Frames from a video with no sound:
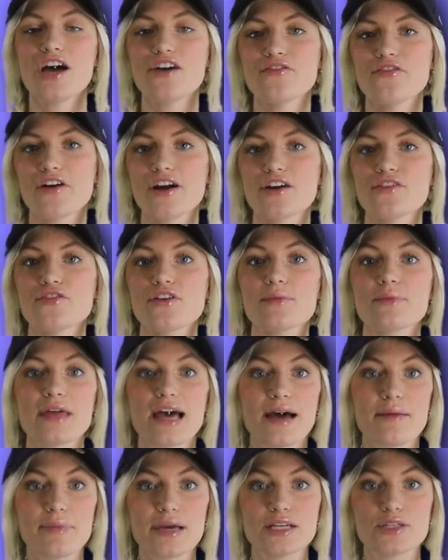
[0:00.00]
Not far from
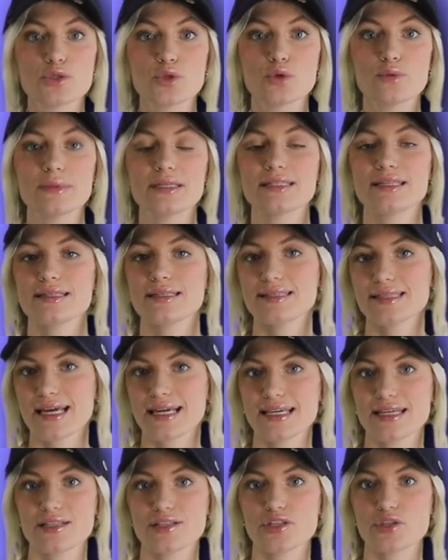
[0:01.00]
that bedroom is a
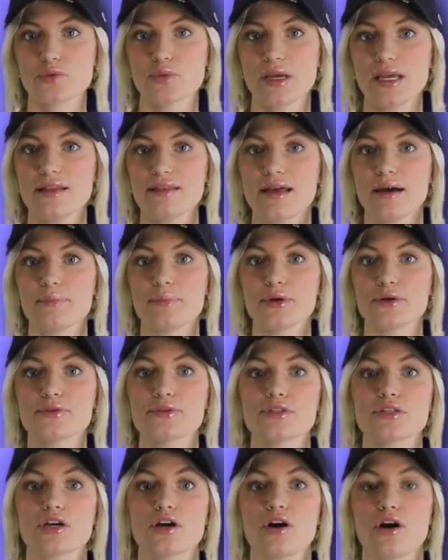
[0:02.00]
second suite that
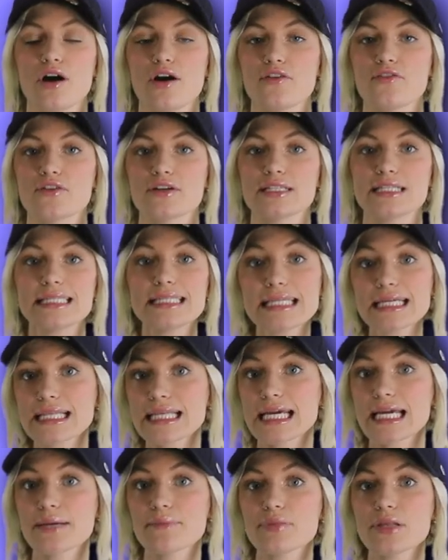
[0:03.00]
boasts a coffered
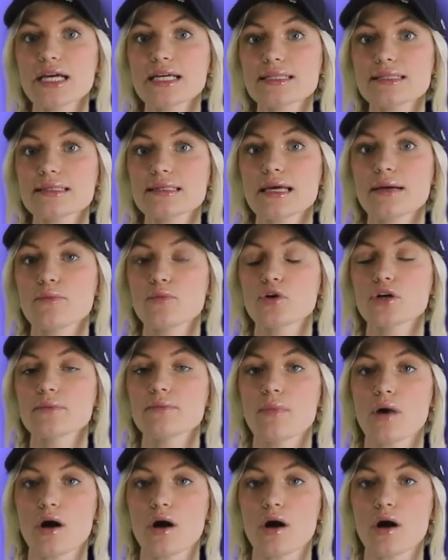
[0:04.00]
ceiling plus a more